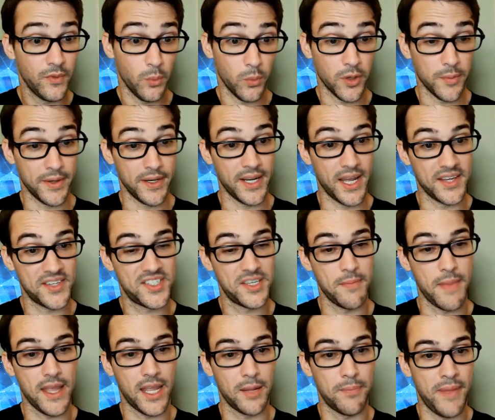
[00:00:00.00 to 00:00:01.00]
Would have been nice to
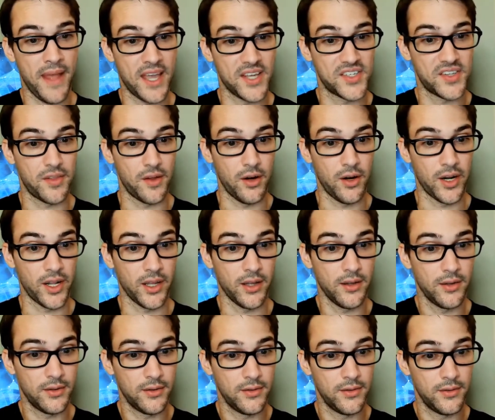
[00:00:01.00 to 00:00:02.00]
make it past 30.
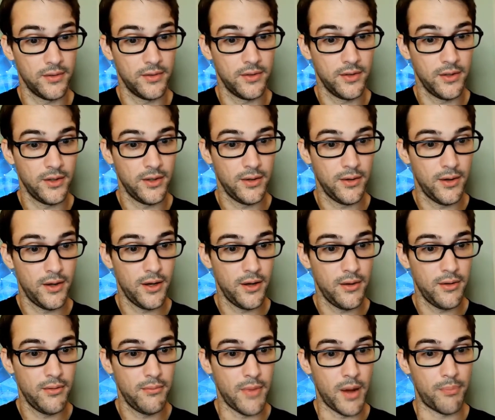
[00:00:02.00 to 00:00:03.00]

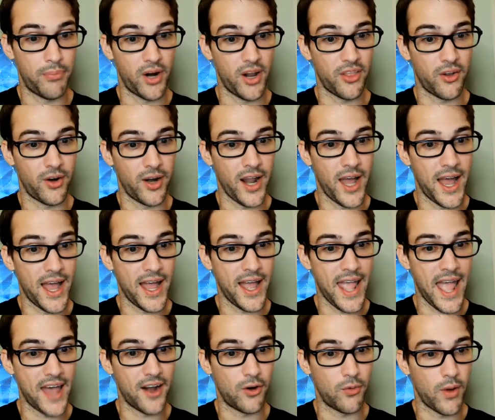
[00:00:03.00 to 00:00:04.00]
My brother and I
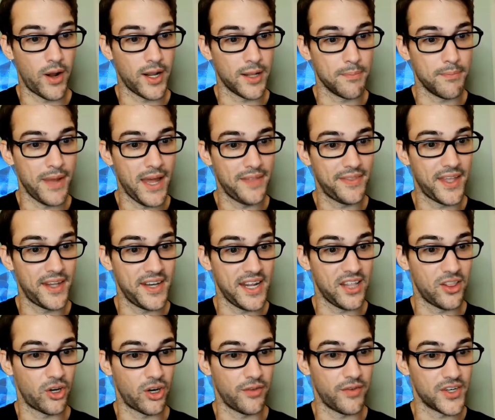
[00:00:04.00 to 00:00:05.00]
had a running bet that
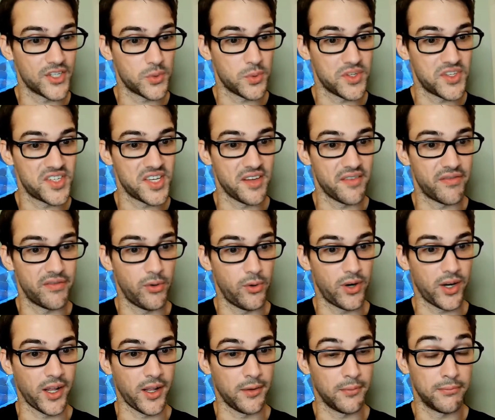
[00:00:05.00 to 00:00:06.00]
neither of us would see
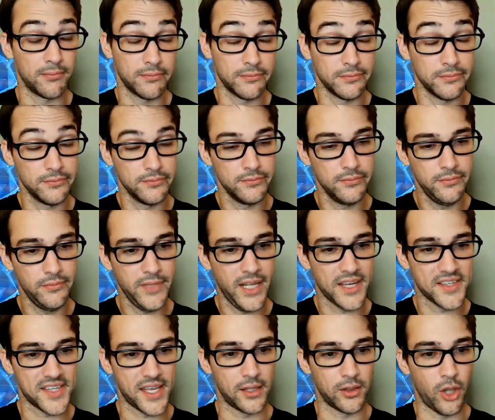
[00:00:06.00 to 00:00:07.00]
40.
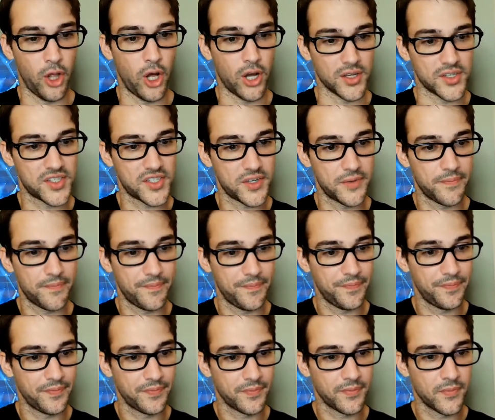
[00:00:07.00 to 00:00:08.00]
Guess I lost.
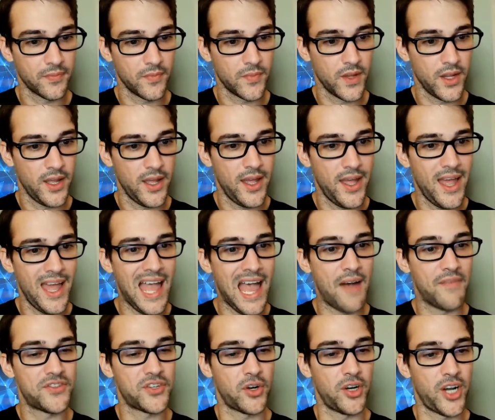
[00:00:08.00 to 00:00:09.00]

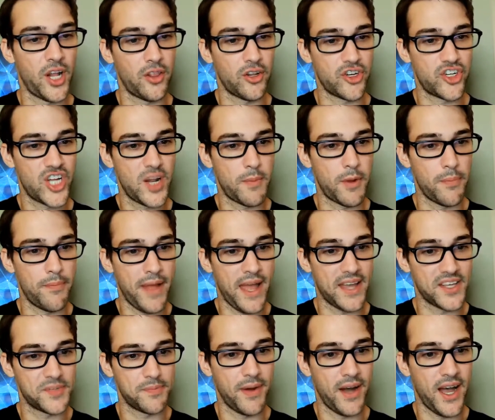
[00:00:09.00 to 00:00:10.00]
After another shimmer
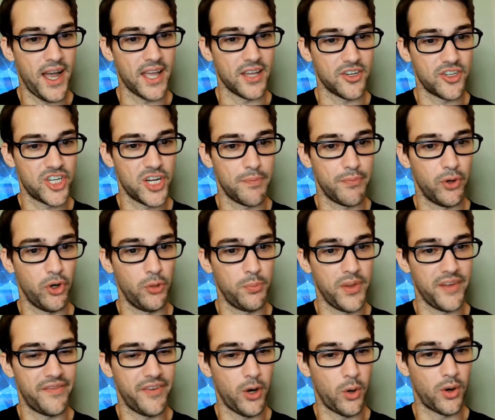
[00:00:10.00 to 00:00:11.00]
passed by us, she pulled
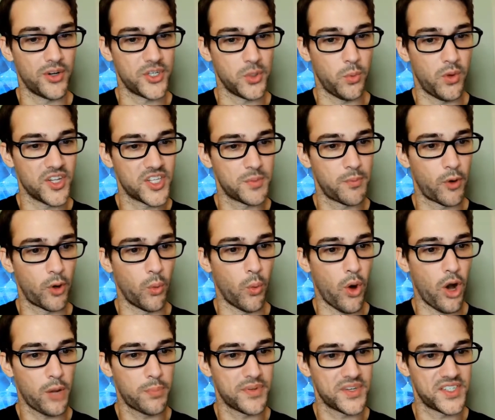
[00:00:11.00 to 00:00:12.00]
me forward to once more
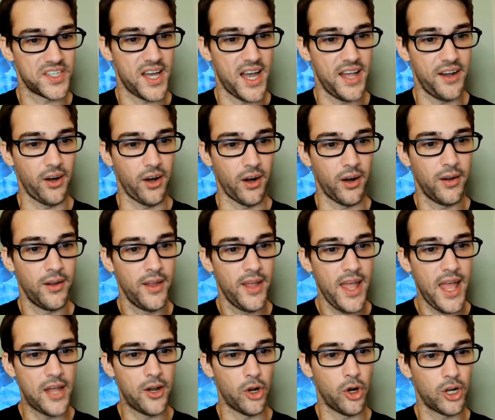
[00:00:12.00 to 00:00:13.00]
walk beside her
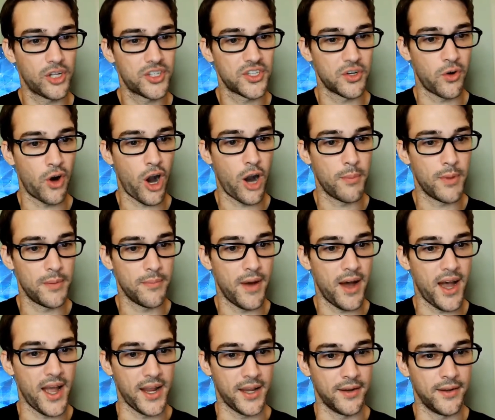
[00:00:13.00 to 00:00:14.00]
and hooked her arm in
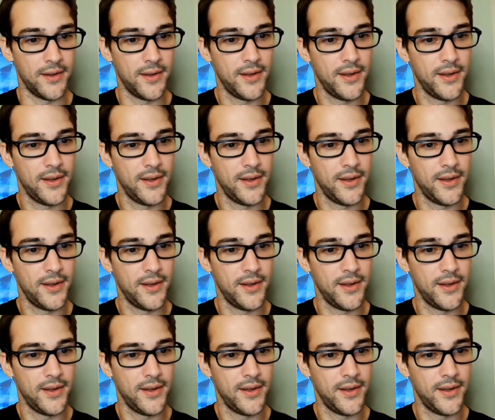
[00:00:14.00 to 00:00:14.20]
mine,